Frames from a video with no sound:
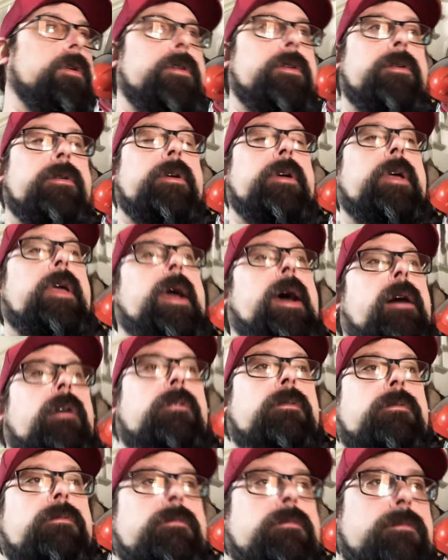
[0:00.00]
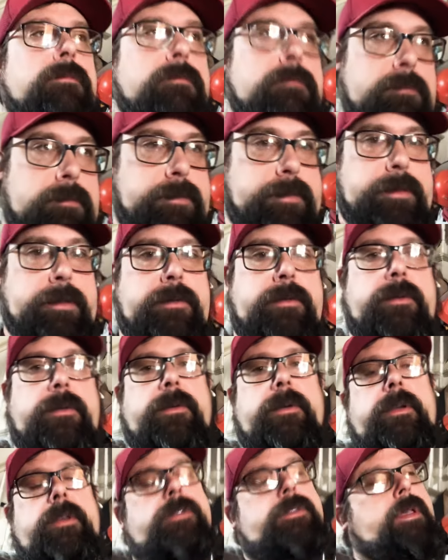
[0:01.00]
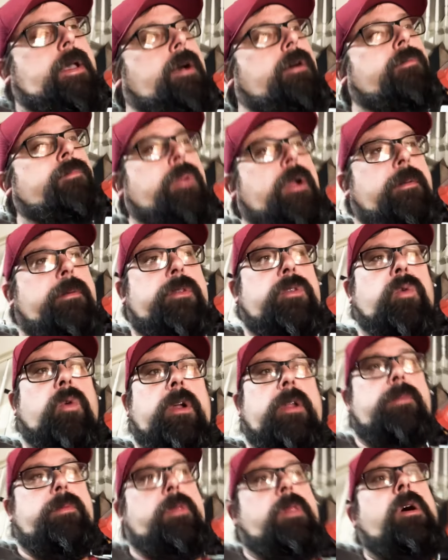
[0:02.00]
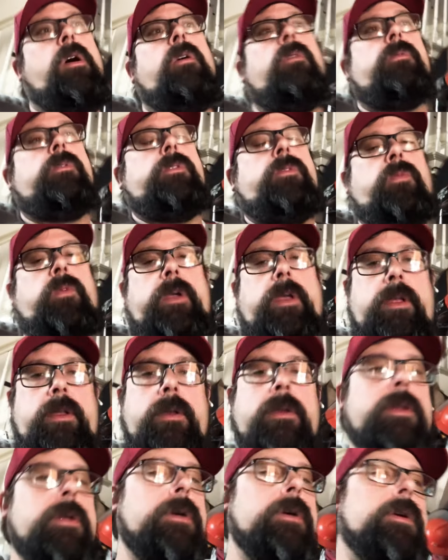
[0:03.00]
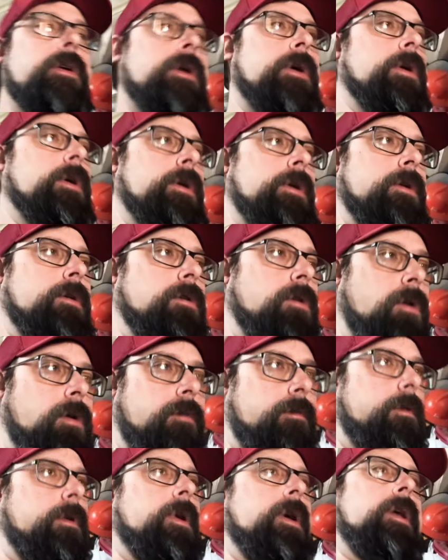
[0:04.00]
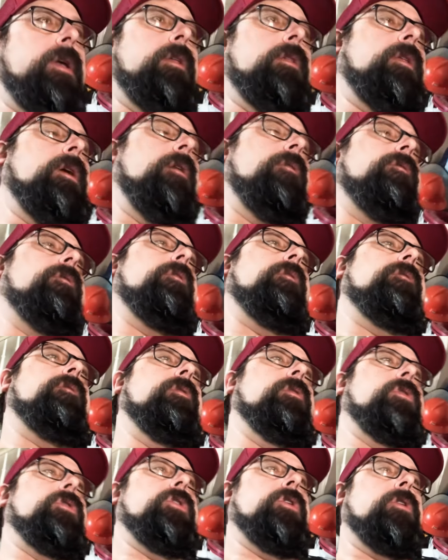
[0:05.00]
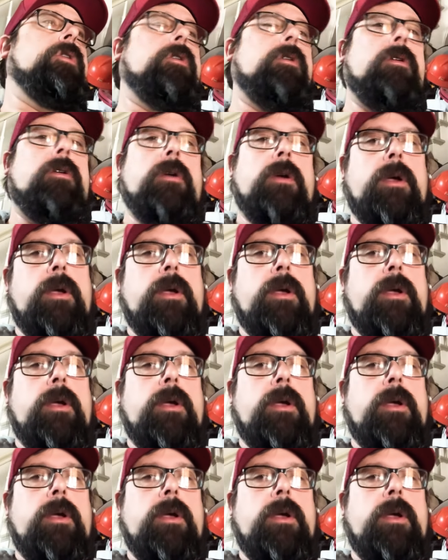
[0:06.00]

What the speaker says: degree out, 0 degrees out, probably 20 below with the wind overnight, definitely for sure.